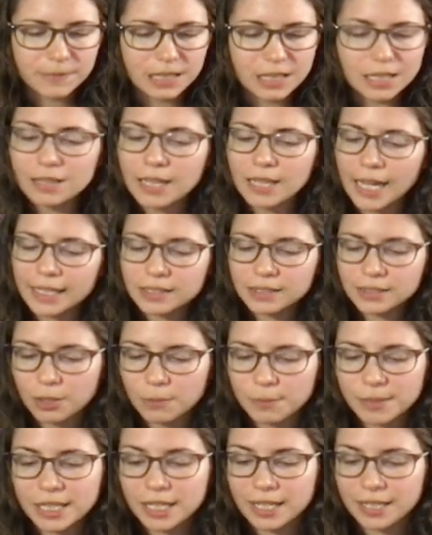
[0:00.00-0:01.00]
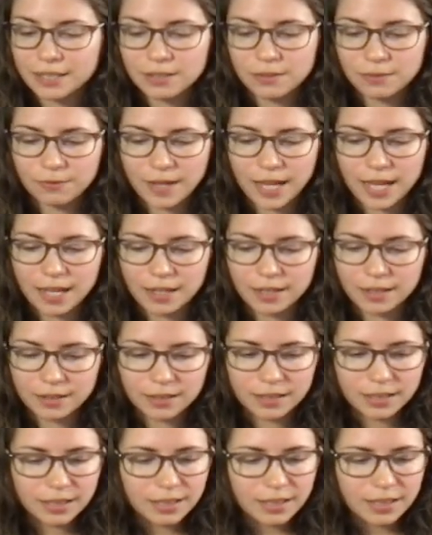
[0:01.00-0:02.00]
The lights are beginning to fail.
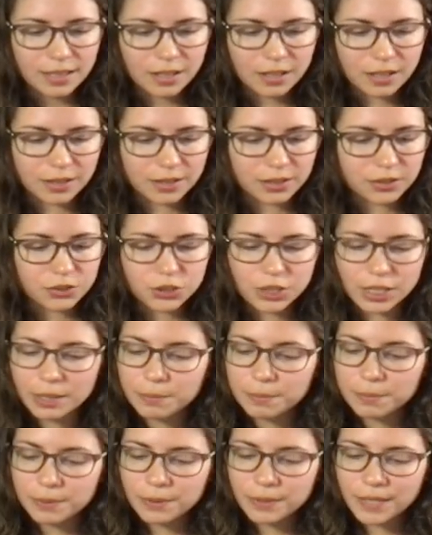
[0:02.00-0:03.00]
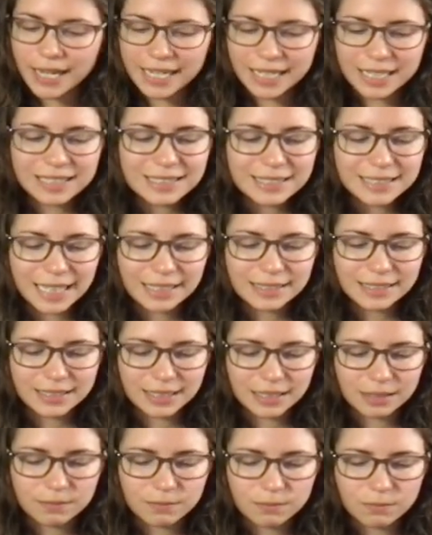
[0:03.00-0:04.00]
On the ship, I can sense
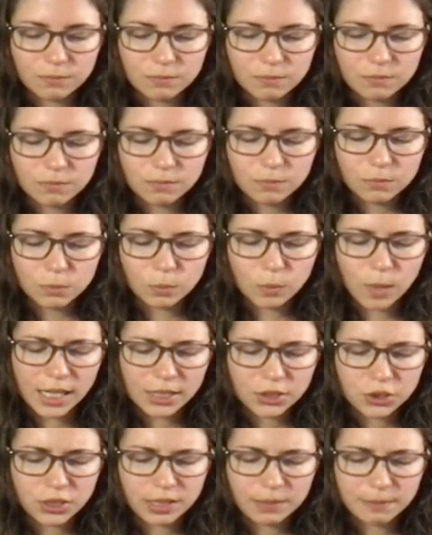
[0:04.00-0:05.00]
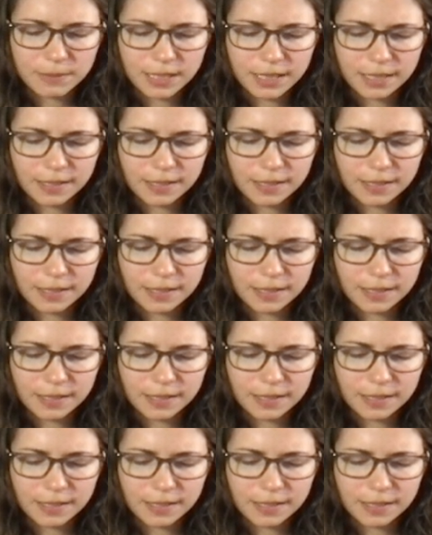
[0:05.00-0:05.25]
it, watching me.